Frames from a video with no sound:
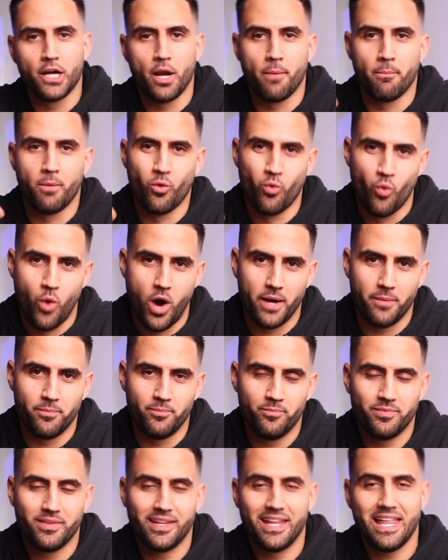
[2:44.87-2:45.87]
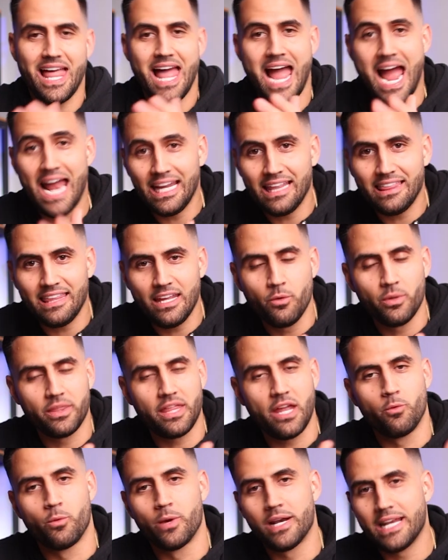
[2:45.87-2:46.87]
number one, anything with
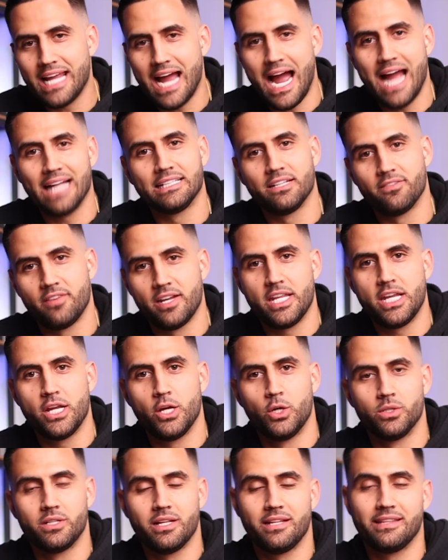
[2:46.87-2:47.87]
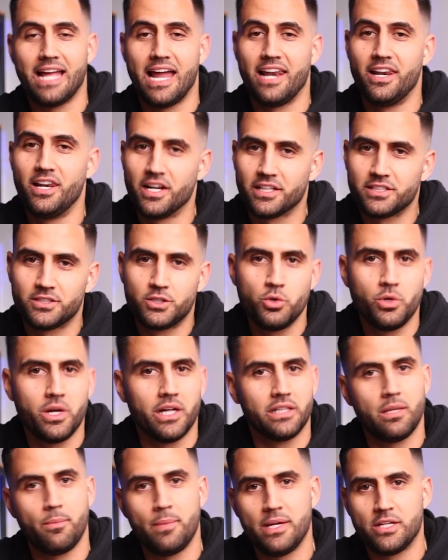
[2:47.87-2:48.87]
a really high dividend yield that looks too
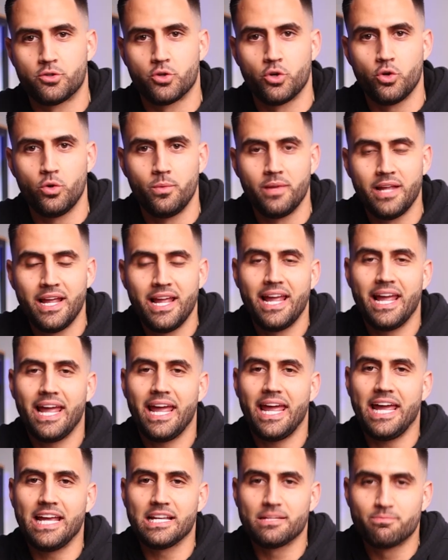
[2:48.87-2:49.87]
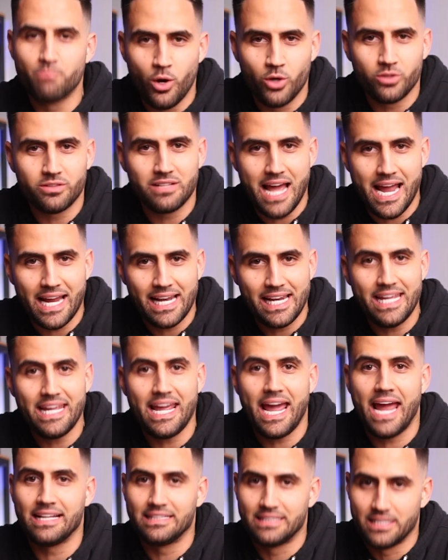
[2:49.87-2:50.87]
good to be true is most likely
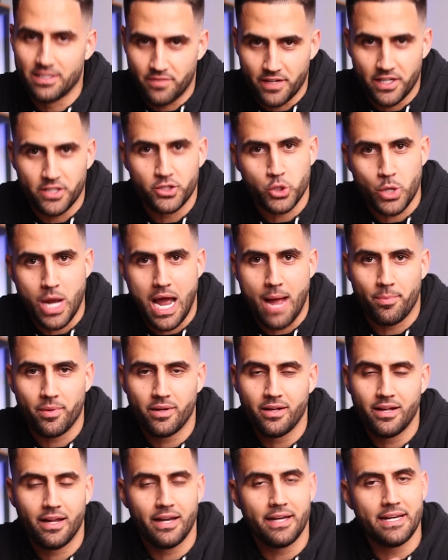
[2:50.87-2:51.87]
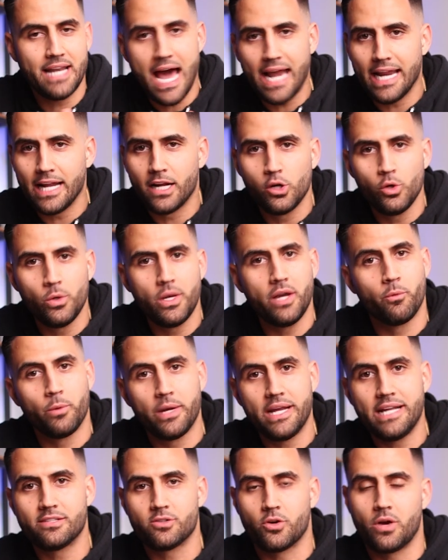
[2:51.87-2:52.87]
a dividend trap not including
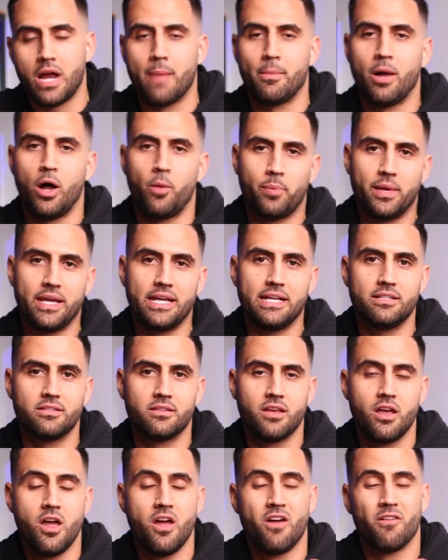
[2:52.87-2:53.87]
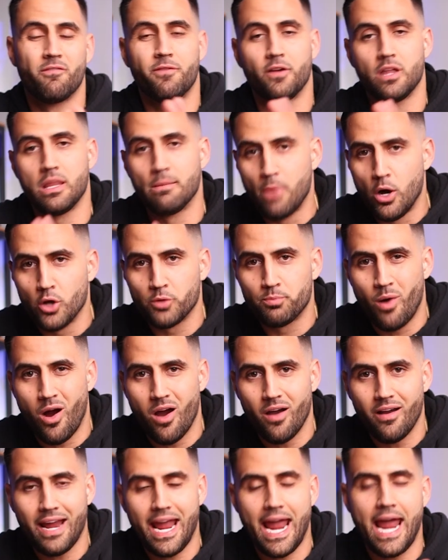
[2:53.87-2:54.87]
REITs or MLPs, for the most
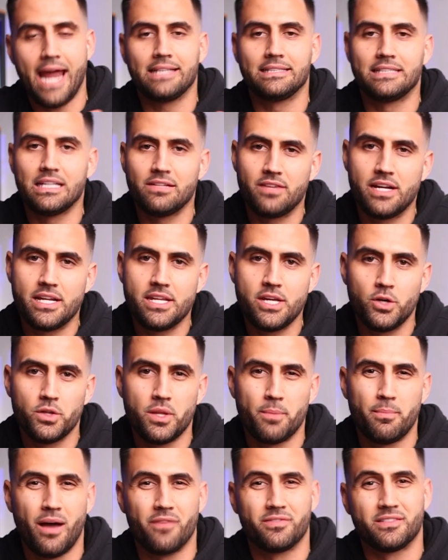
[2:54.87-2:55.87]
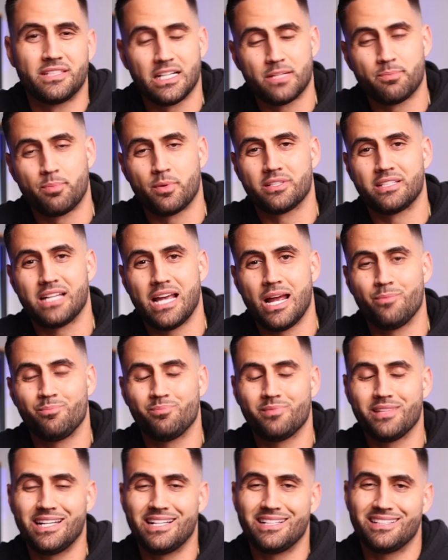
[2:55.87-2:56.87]
part, a dividend yield above 6%
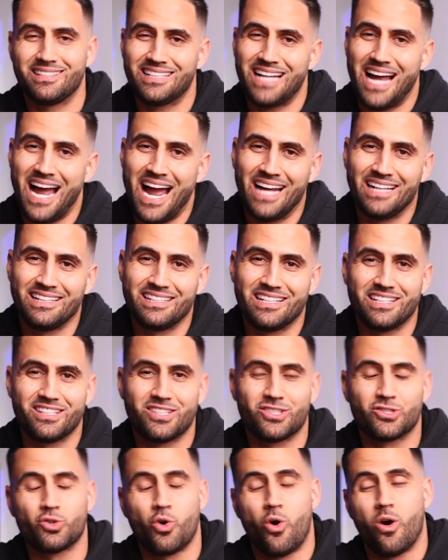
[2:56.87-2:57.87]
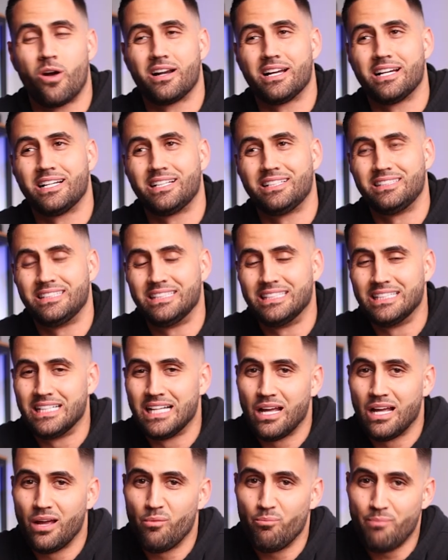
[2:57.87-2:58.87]
is kinda, sorta
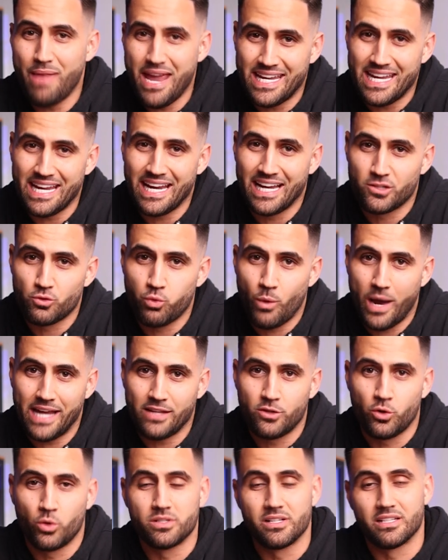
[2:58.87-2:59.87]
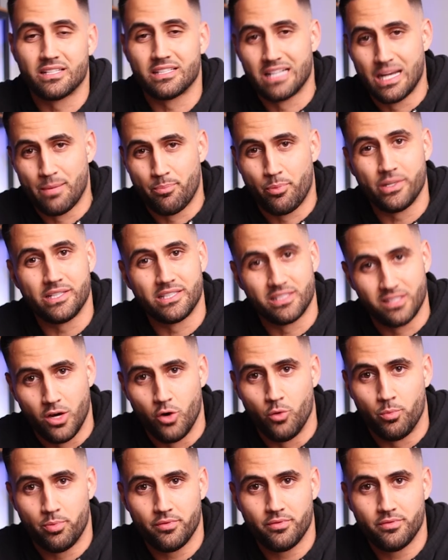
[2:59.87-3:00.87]
making its way towards a slippery slope.